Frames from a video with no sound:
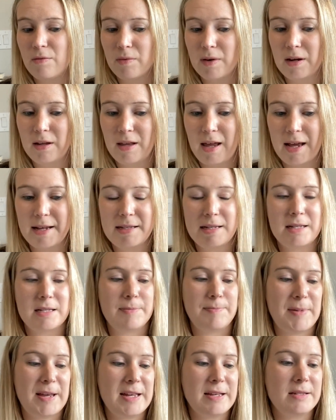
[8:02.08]
realized it's
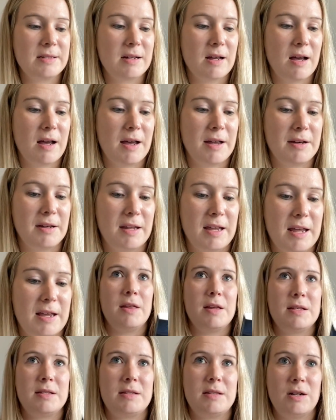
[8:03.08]
based on like
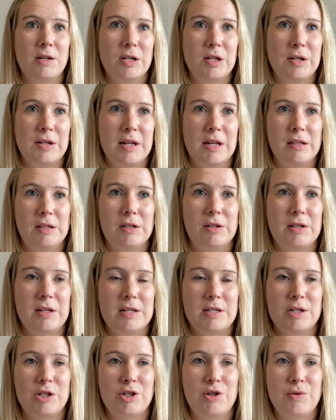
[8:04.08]
this serial killer
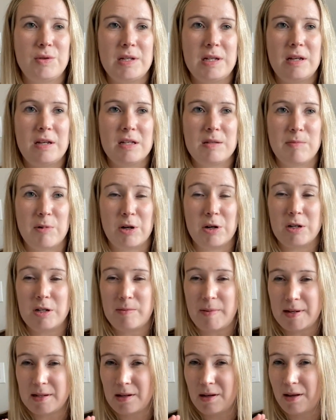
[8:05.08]
that's choosing his murders
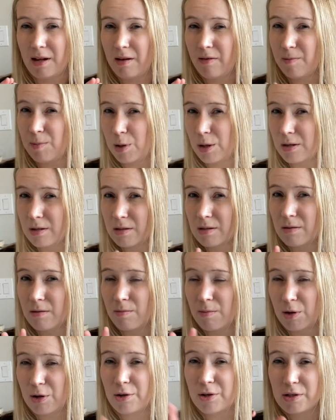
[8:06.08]
based on like
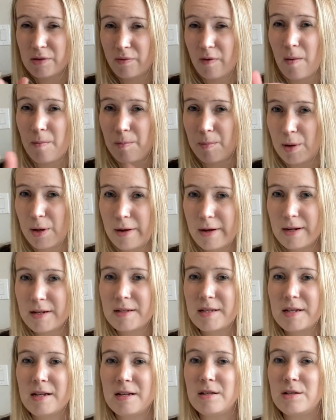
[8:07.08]
murders from books.
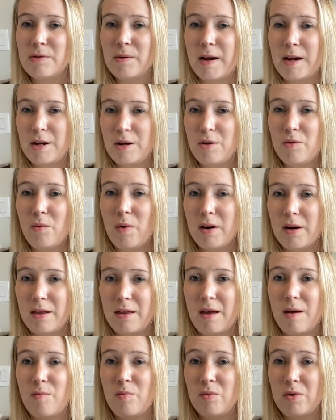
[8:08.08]
And so I knew one of
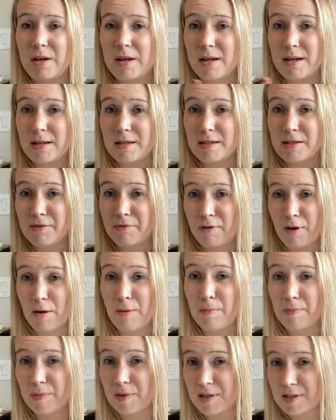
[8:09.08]
them was
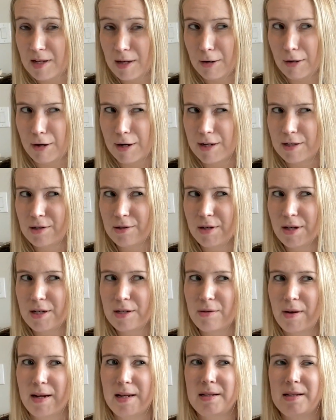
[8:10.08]
from The Secret History.
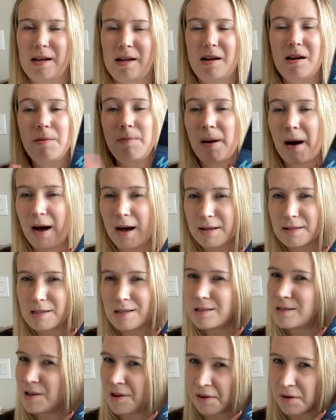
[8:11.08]
So I decided to pause
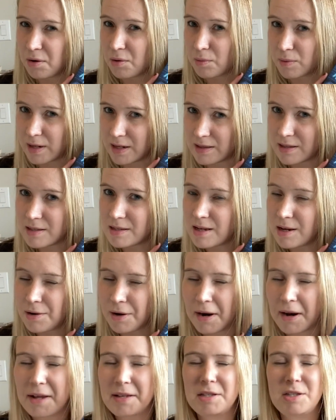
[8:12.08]
this and go read The
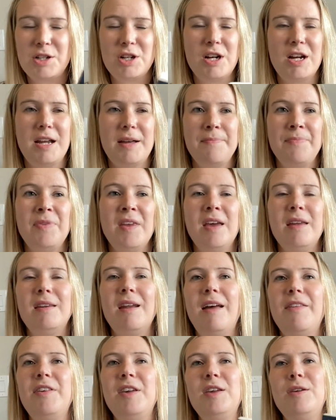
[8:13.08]
Secret History.
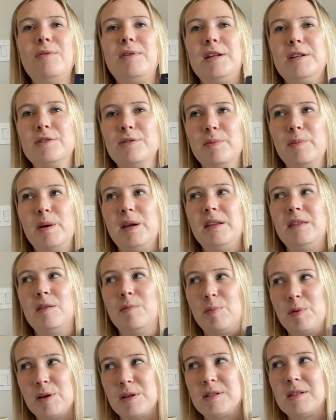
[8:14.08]
Not that you need to read the
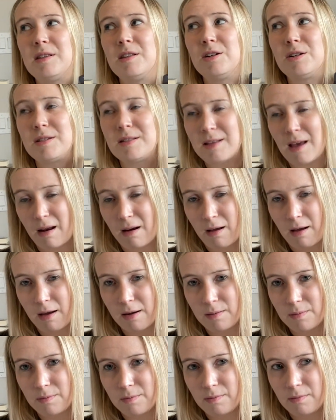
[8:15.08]
books that they're set
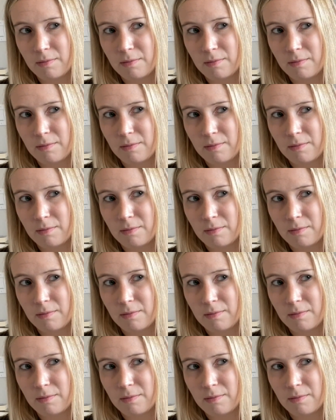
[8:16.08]
on,